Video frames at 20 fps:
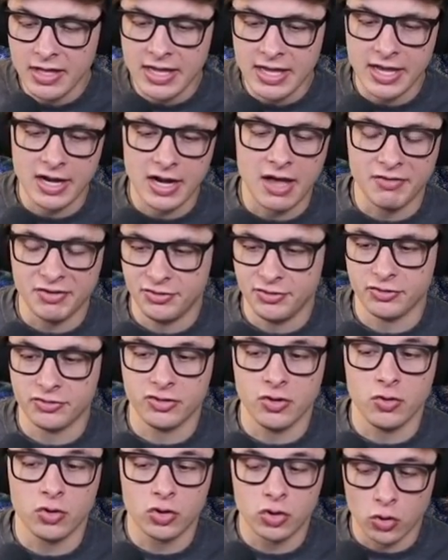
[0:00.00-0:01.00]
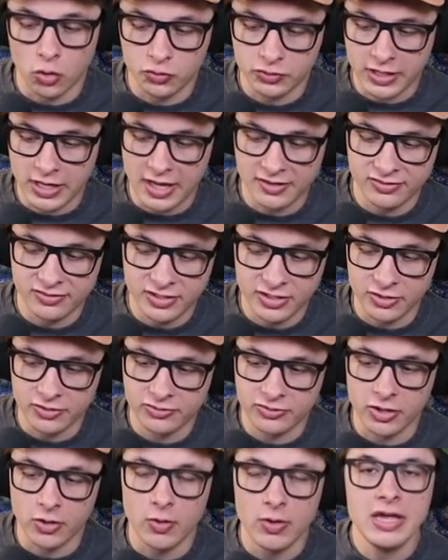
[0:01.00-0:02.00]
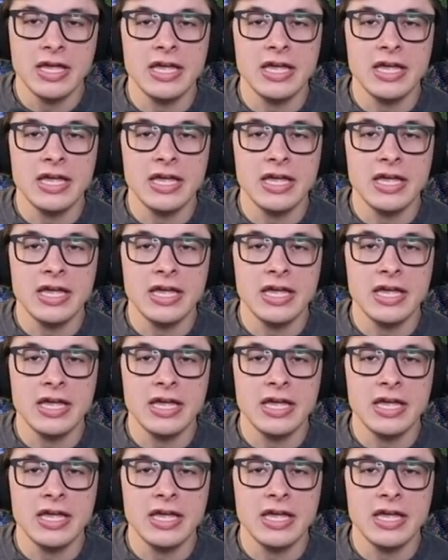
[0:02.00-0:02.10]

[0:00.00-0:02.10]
And obviously there's no gold cost here. So